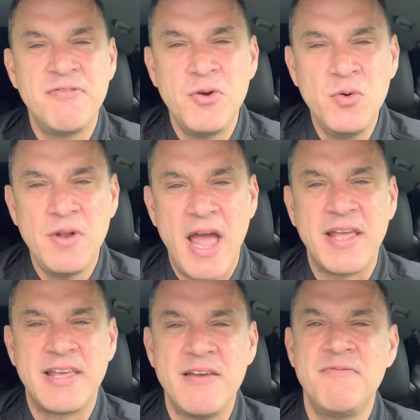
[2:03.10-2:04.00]
food
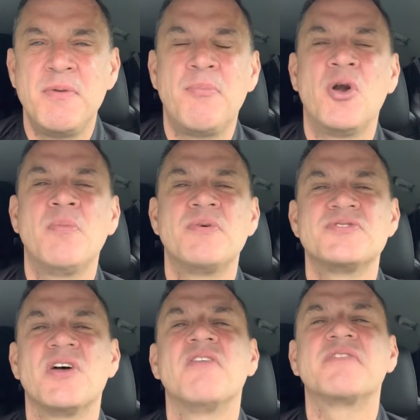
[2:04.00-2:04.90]
and give the
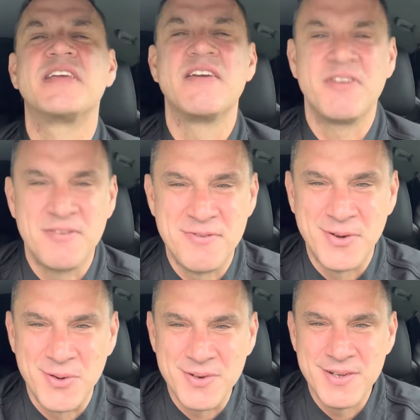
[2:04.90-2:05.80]
purpose of giving
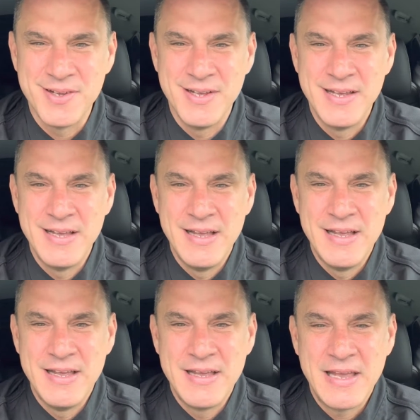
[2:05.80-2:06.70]
food.
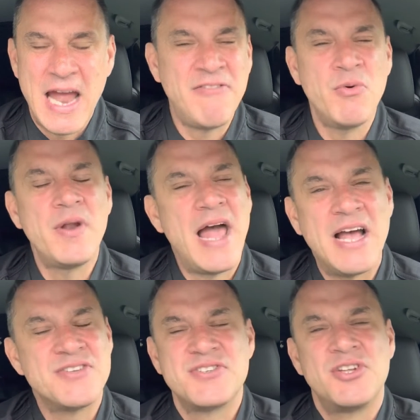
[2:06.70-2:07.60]
Everyone
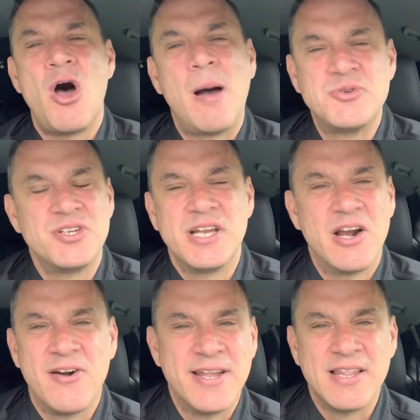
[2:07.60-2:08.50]
has an option
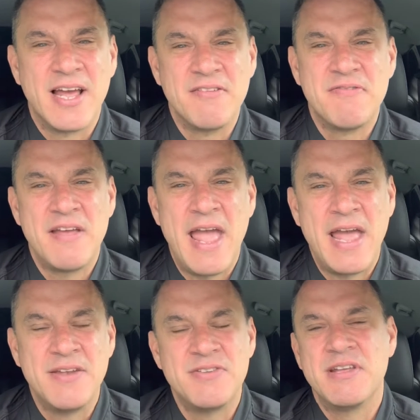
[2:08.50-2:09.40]
here in life,
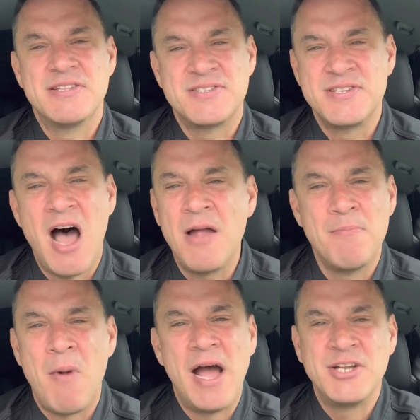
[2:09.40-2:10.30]
and it's not
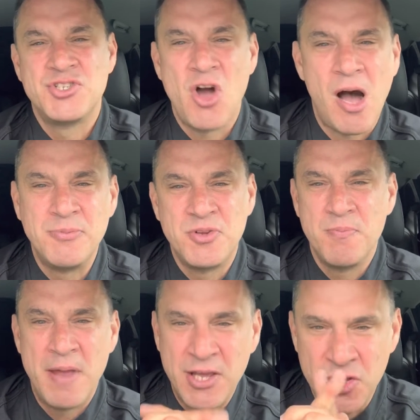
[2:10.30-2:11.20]
my job to
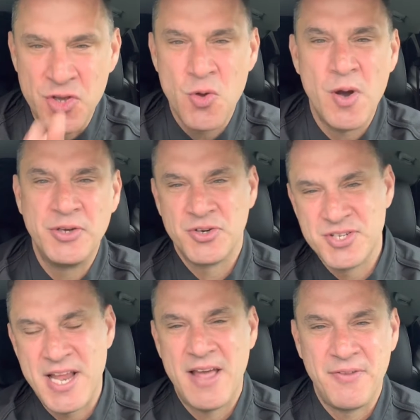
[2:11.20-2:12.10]
make you
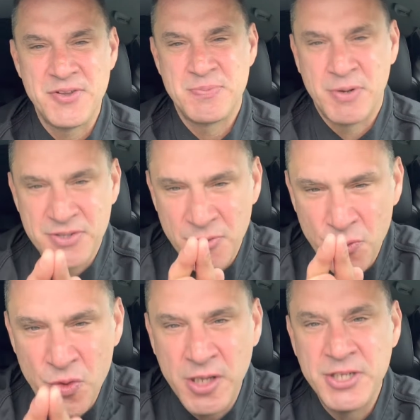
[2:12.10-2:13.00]
understand this, but to
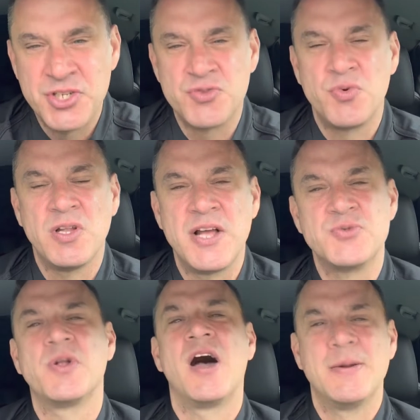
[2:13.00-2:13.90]
really just realize
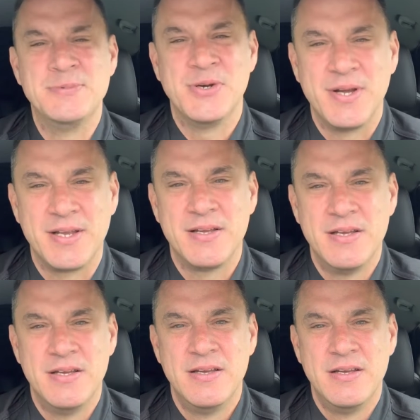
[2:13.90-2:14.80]
what I'm doing.
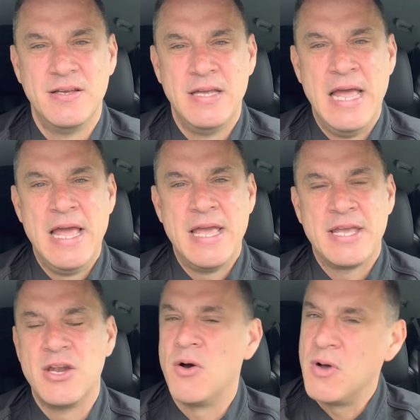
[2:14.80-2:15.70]

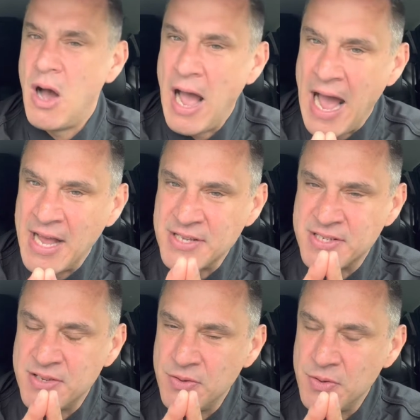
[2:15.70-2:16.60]
You know,
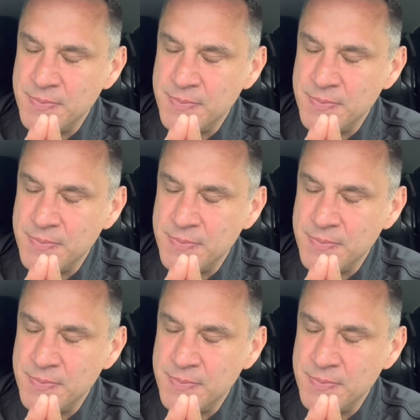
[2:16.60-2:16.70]
as